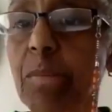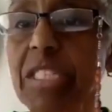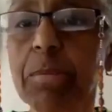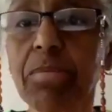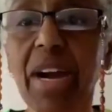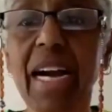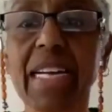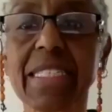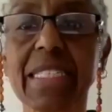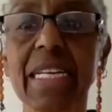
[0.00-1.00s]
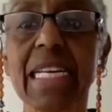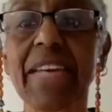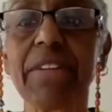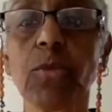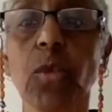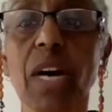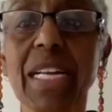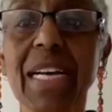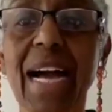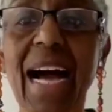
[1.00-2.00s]
be surprised if in
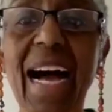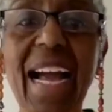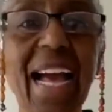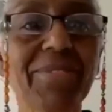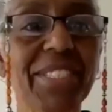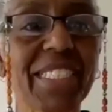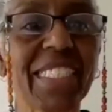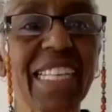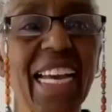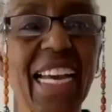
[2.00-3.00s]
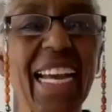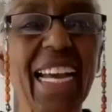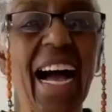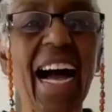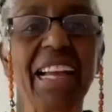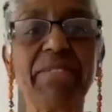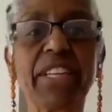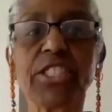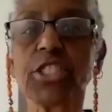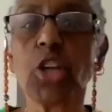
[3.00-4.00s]
what I have to say, I
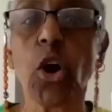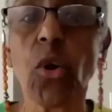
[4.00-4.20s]
evince no